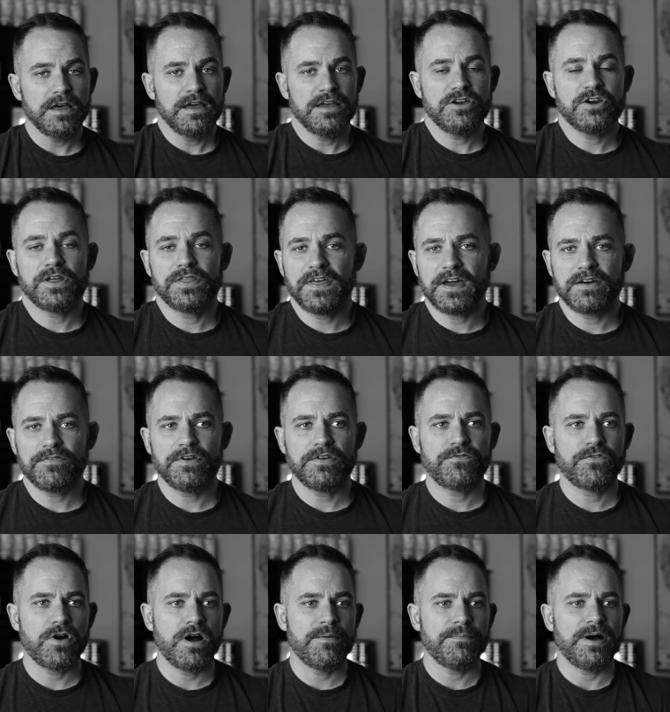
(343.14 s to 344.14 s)
You can think of it
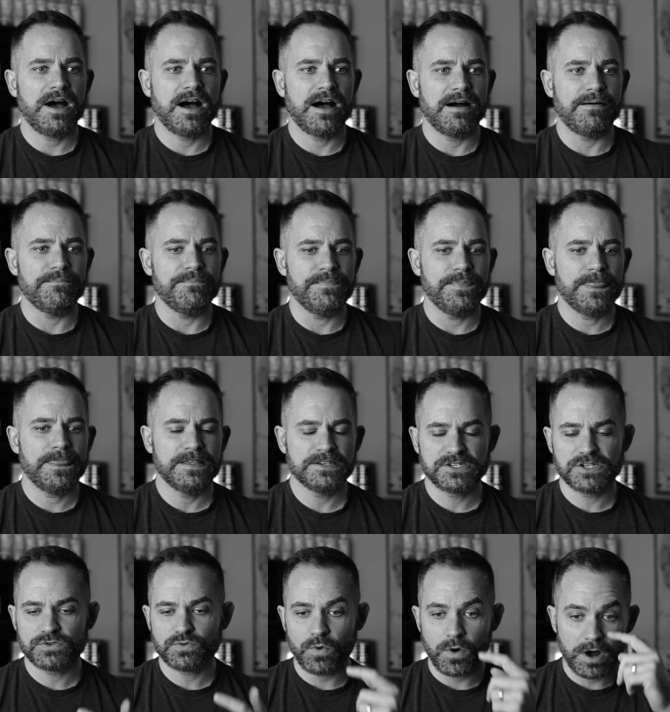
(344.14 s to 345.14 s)
from,
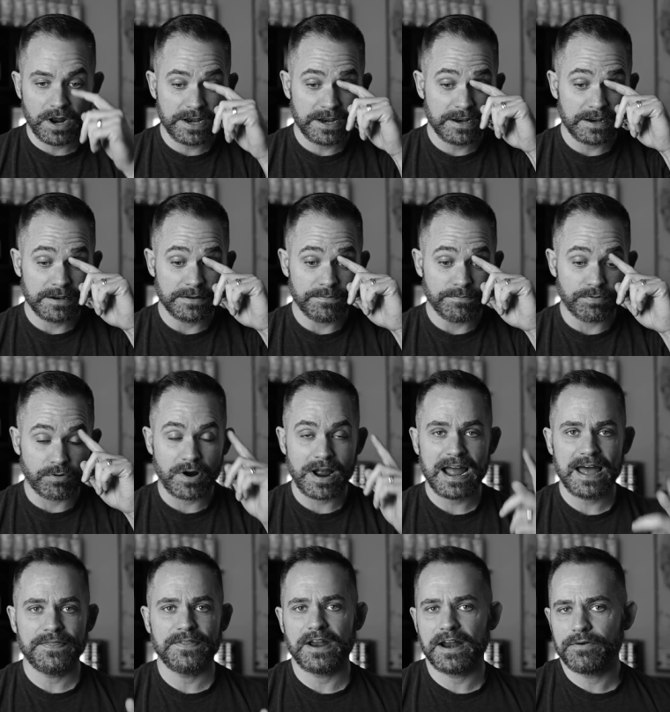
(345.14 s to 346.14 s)
this is one
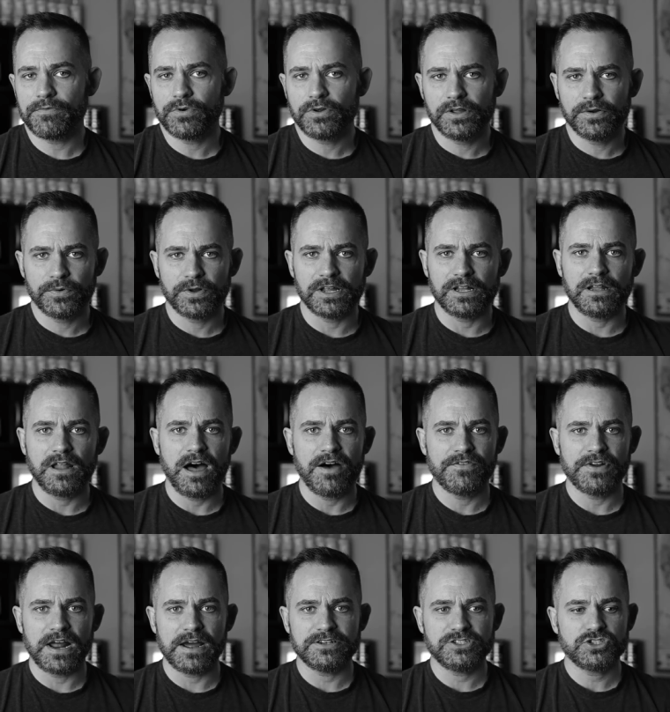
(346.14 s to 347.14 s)
brand that I really, really
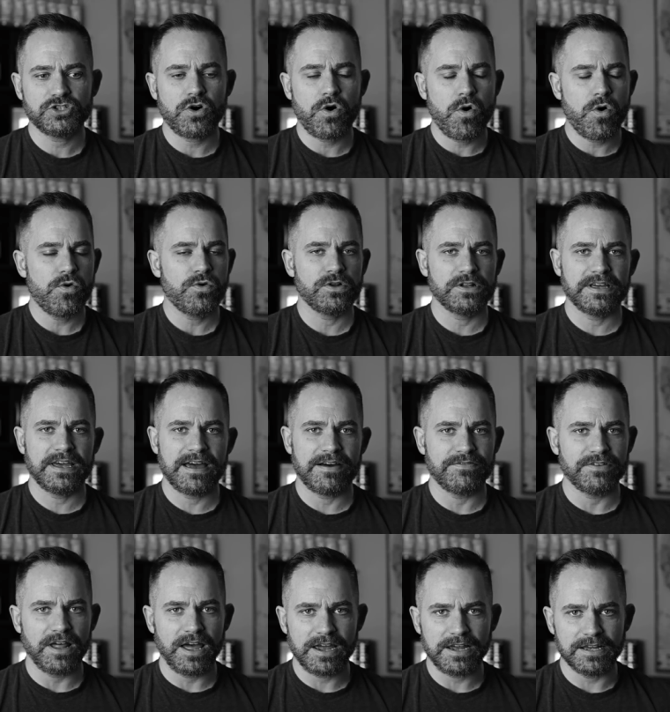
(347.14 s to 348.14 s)
love, and I totally
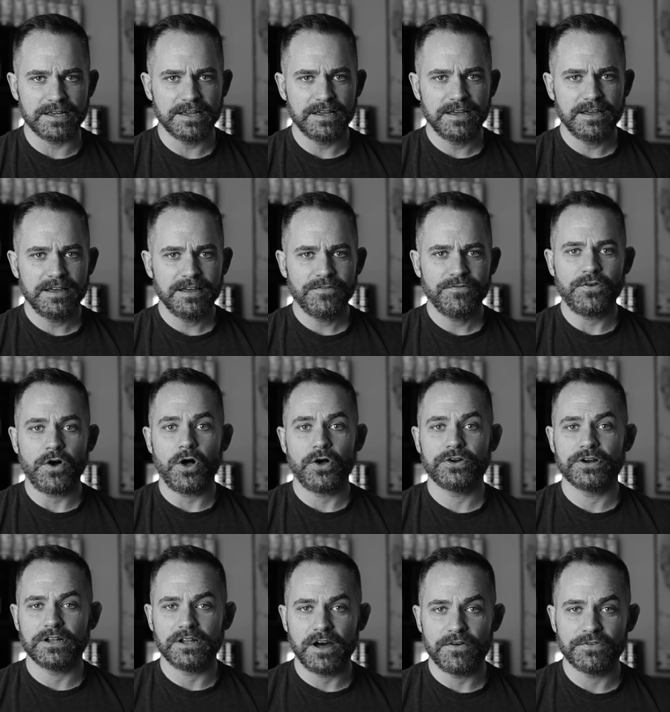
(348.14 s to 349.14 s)
have like
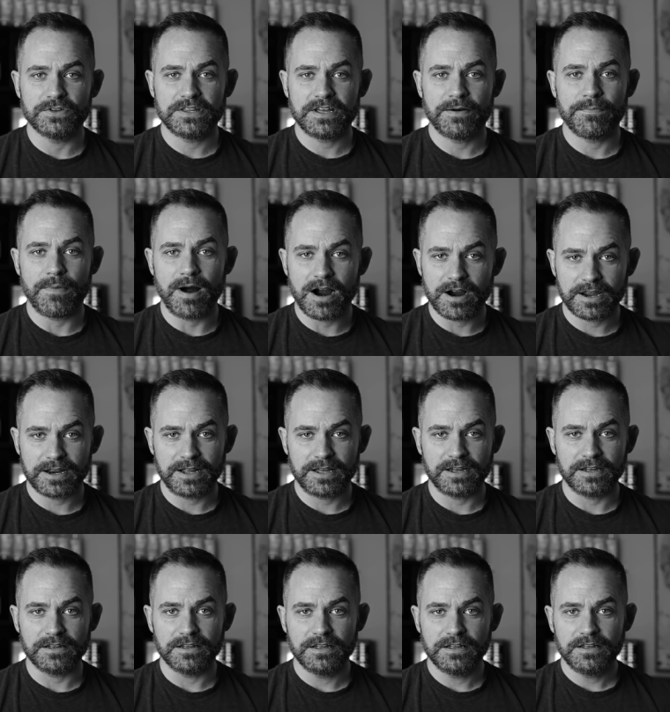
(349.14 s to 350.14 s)
fallen in love with their
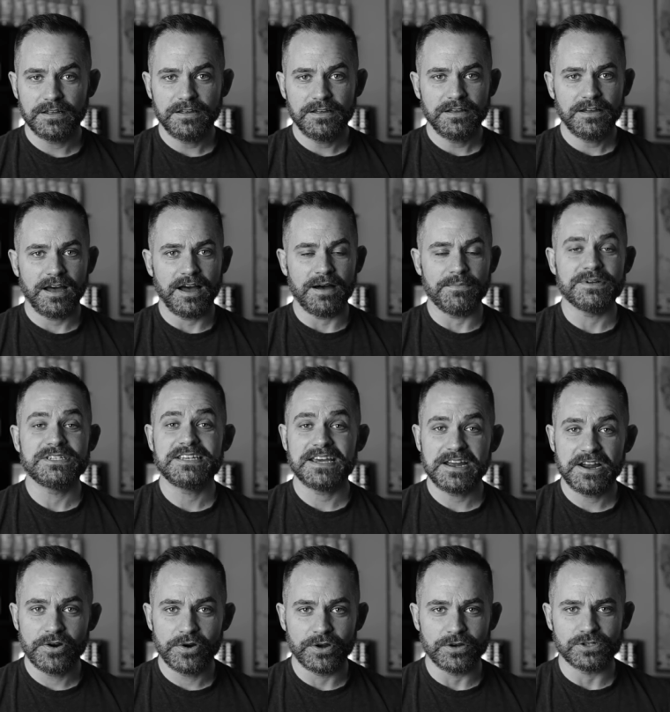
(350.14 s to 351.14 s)
marketing
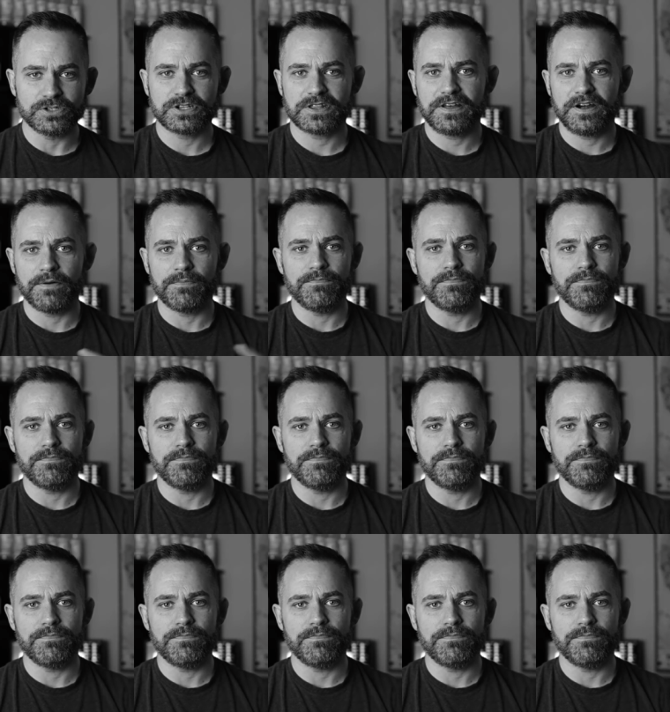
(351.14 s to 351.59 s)
materials and